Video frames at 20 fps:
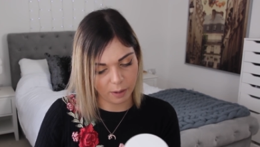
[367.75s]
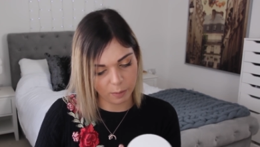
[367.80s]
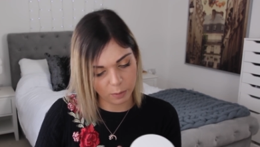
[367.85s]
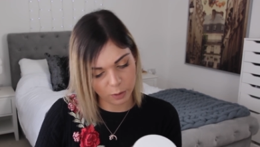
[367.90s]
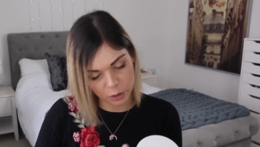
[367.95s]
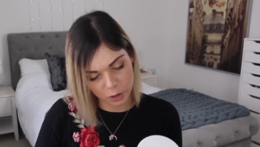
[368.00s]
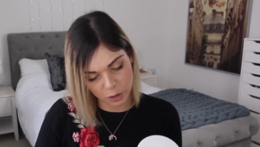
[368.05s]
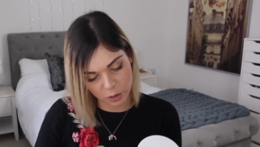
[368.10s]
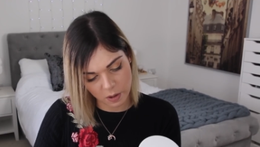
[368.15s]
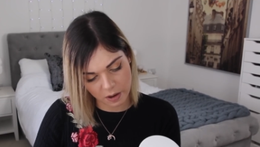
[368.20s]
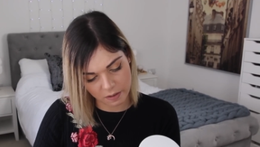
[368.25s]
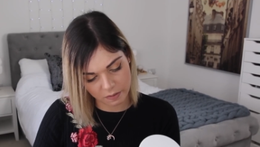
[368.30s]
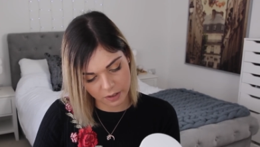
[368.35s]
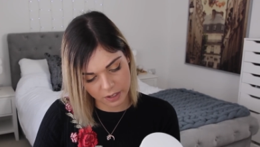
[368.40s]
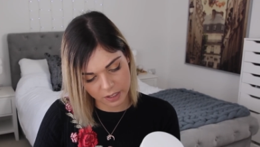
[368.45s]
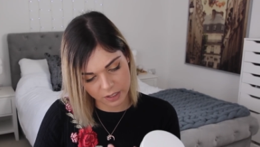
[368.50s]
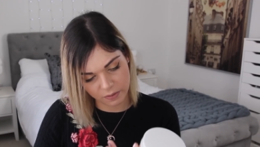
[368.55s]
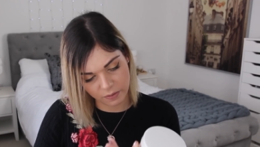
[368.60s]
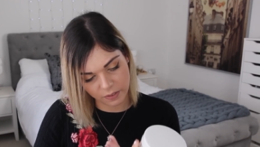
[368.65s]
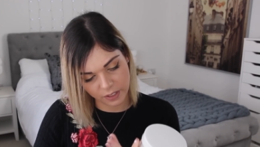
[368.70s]
I'm not sure whether
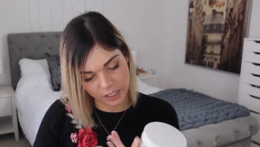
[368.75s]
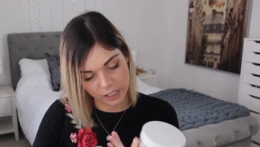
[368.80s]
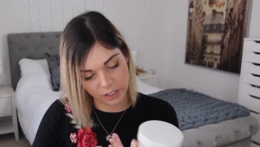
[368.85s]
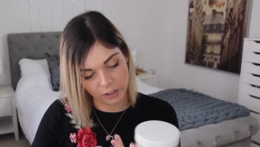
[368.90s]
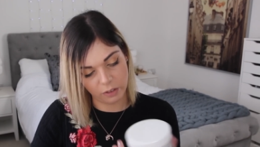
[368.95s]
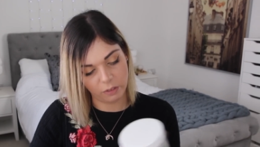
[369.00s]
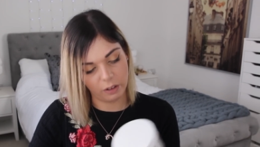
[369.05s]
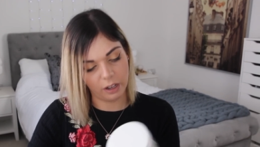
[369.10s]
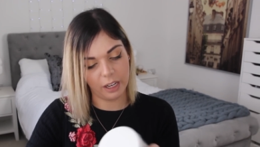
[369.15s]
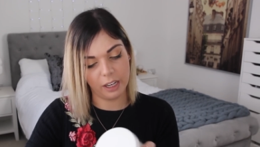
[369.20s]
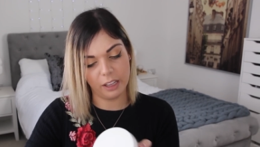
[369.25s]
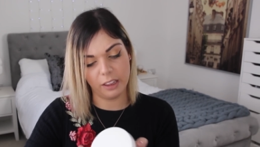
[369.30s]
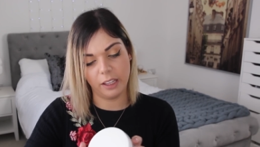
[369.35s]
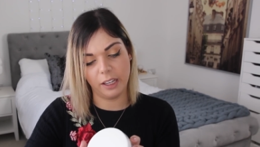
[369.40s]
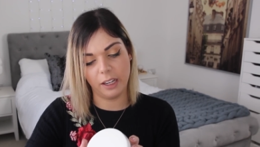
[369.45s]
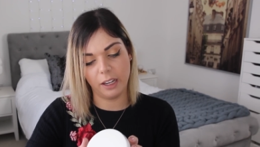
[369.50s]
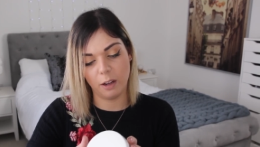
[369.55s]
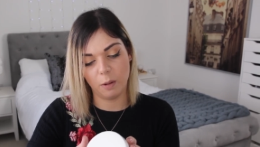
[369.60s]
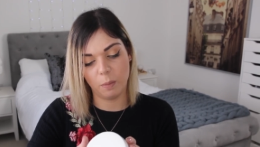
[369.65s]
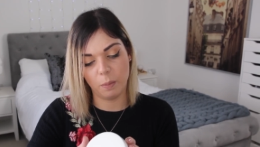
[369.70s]
it's vegan or
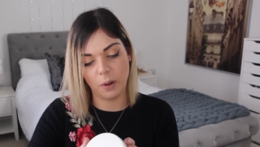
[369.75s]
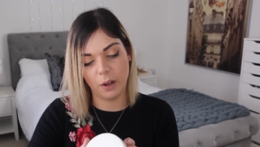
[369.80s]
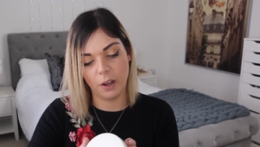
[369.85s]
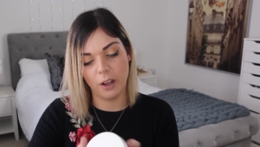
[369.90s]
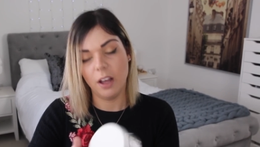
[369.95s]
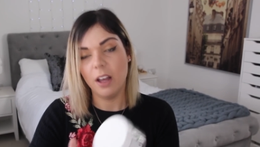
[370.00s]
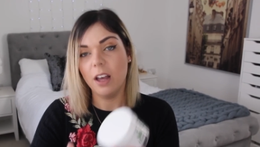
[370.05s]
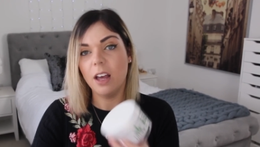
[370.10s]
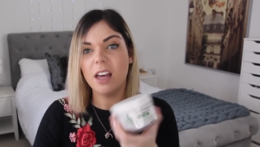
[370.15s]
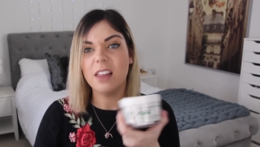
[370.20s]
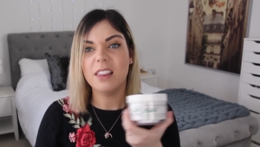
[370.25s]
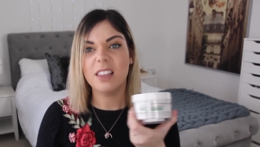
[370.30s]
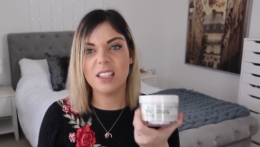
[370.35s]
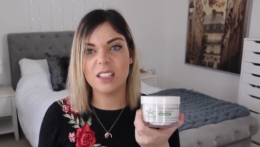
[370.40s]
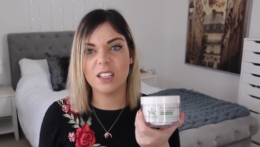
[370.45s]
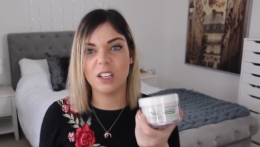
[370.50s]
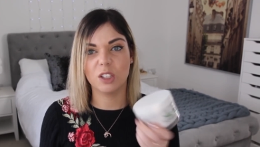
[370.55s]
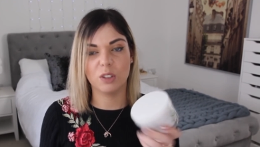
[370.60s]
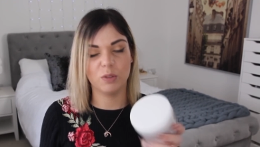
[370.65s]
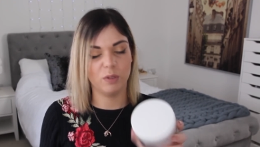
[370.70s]
anything, but
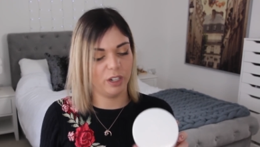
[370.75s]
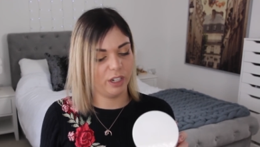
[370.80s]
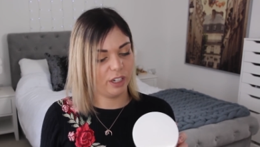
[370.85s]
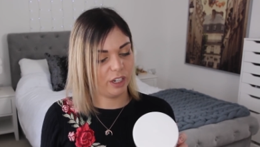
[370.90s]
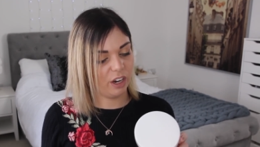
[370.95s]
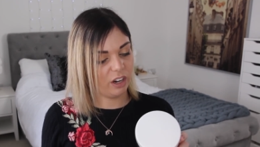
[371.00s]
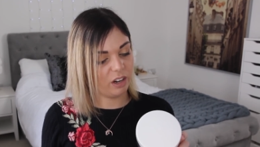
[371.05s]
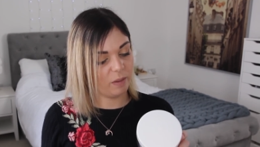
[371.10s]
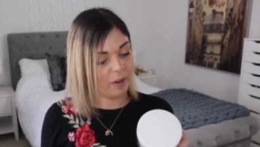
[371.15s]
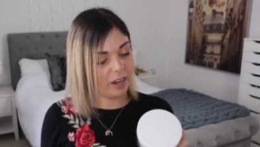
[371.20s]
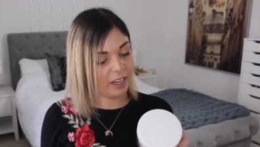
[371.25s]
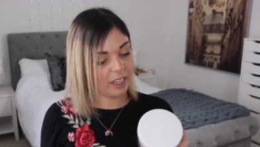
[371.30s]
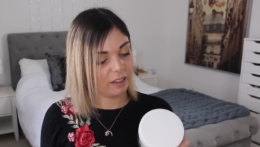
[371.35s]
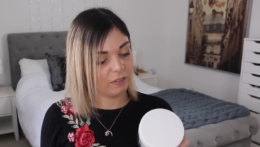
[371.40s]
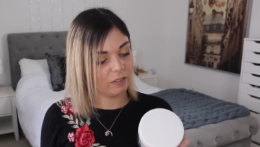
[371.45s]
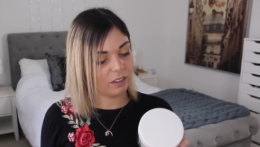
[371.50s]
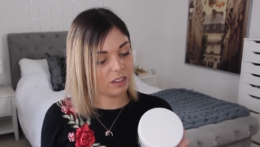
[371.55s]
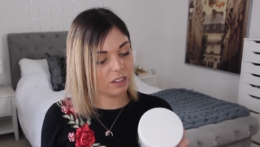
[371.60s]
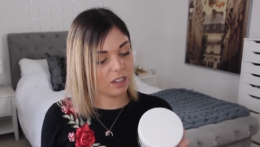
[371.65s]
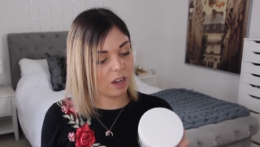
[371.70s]
this looks really good. I might
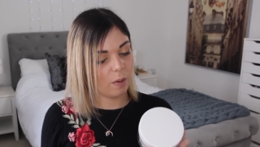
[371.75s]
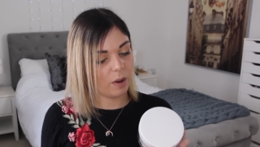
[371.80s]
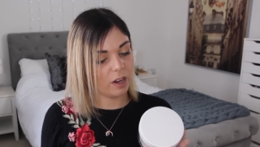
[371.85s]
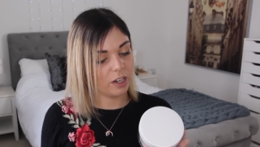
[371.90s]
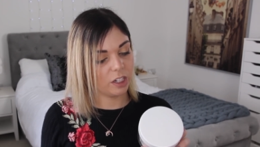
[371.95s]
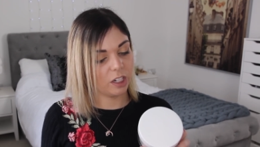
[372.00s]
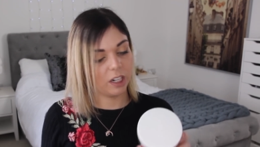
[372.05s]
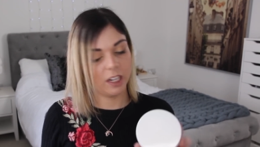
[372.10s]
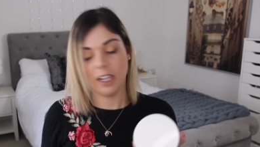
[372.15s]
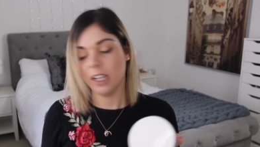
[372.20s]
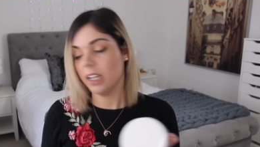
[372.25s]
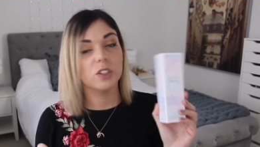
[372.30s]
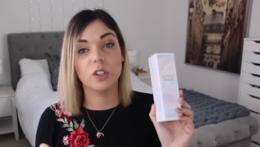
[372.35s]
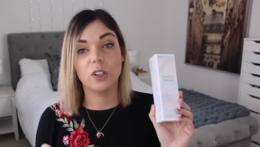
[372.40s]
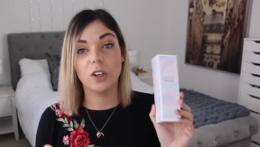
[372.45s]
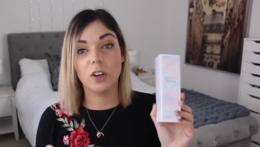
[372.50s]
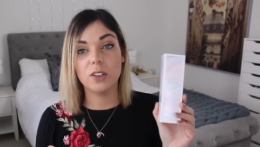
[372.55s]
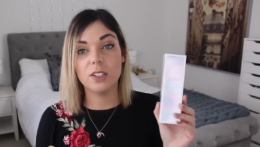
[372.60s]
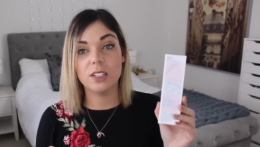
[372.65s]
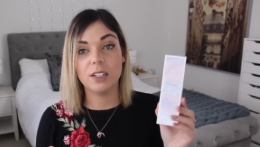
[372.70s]
give this a go actually. So
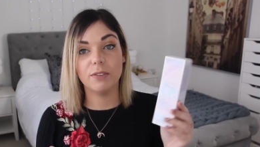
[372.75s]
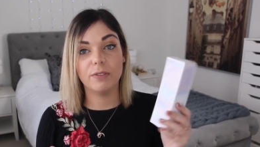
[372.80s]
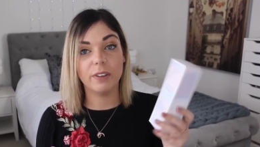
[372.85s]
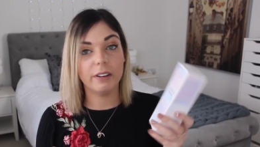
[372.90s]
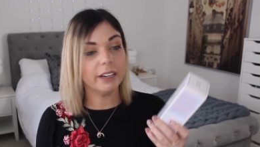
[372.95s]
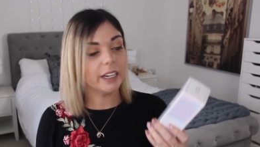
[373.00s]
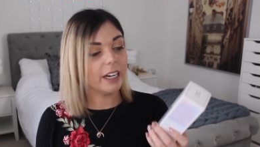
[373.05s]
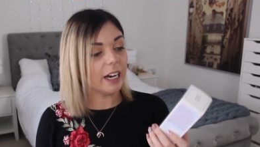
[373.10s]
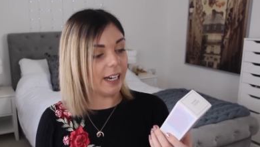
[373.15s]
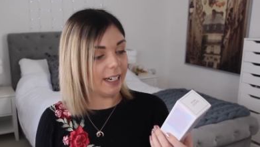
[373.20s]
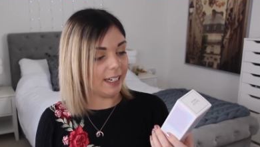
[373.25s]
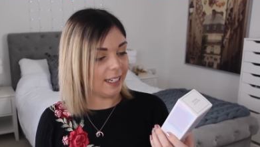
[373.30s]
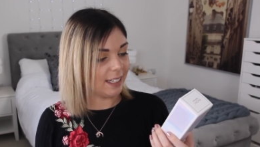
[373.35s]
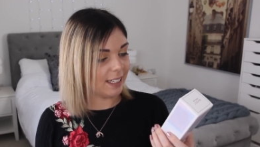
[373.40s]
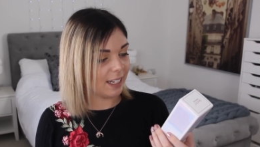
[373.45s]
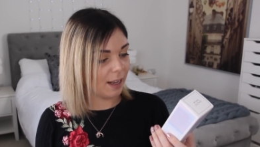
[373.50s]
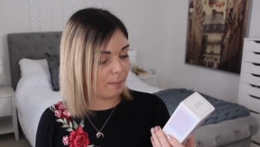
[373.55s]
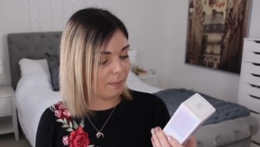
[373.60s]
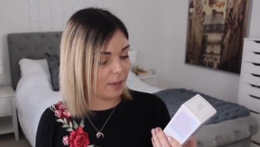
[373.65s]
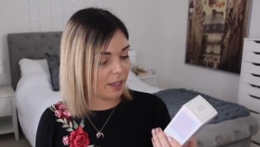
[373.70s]
Ghost have very kindly
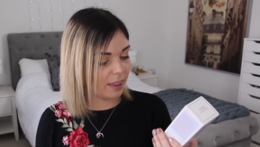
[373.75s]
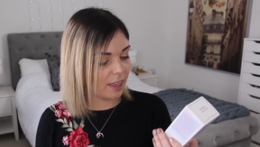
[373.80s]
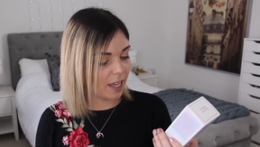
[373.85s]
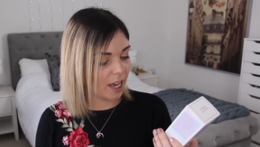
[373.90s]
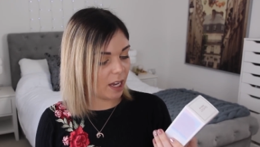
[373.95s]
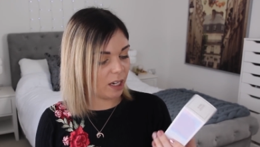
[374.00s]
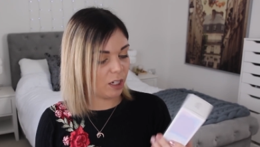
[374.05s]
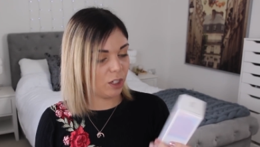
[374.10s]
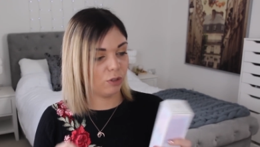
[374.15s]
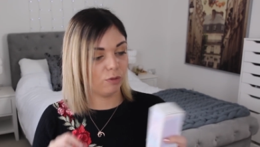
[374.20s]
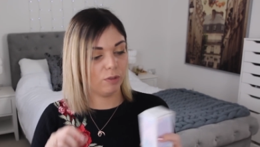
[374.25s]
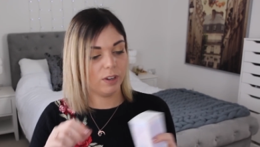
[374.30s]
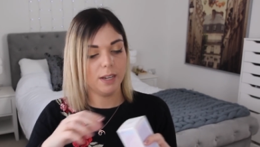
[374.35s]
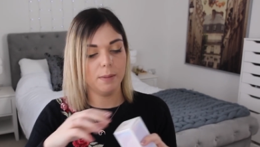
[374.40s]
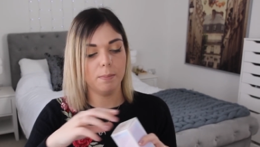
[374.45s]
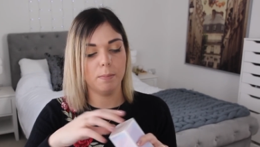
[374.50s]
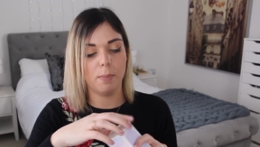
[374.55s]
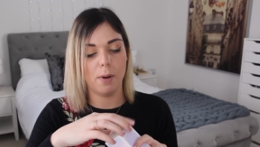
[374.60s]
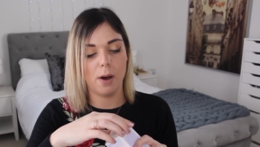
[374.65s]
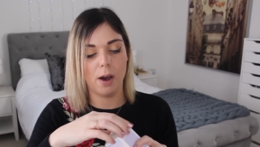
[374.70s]
sent me their
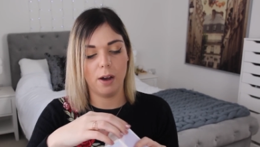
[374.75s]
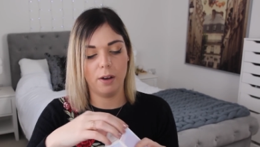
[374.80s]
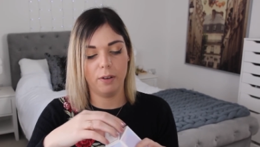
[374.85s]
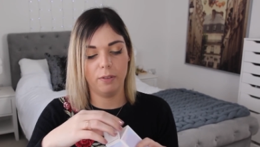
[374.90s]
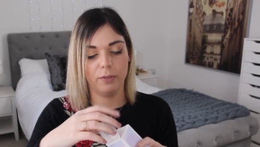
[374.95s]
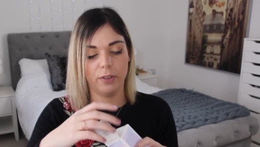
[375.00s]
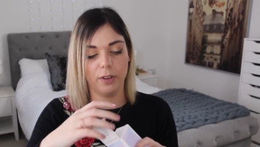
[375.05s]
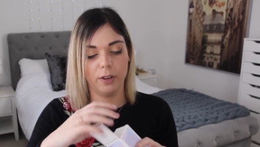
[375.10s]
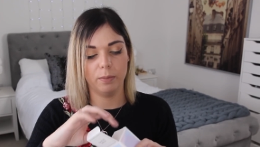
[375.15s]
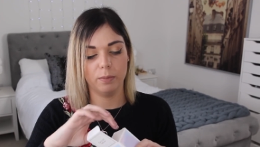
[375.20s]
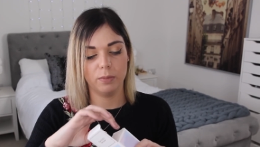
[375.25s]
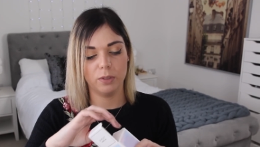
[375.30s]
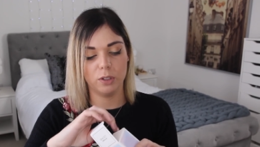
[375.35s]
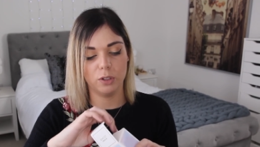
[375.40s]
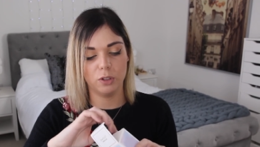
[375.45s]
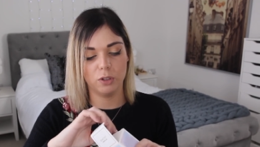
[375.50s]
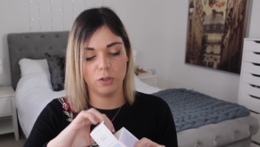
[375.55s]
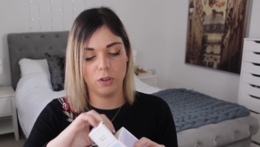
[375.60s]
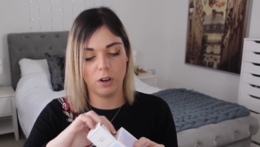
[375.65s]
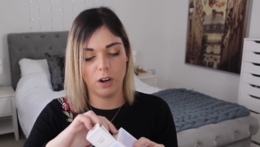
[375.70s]
dream perfume to
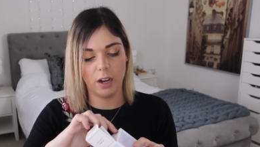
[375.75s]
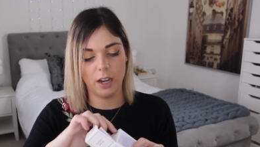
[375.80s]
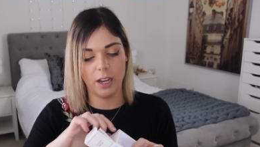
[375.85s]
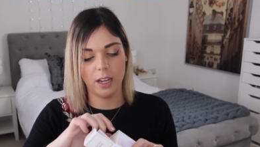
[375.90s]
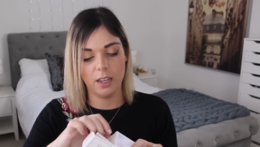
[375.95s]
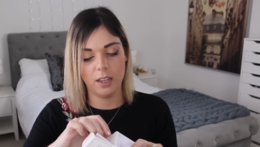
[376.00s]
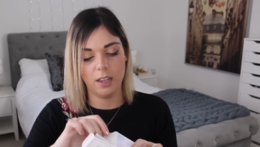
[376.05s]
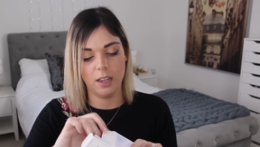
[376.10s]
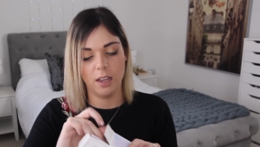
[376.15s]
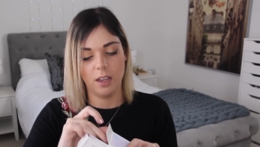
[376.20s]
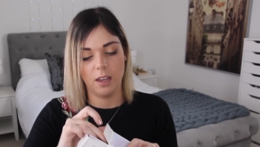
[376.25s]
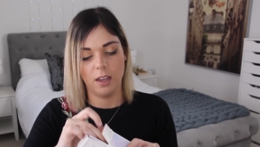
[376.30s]
try.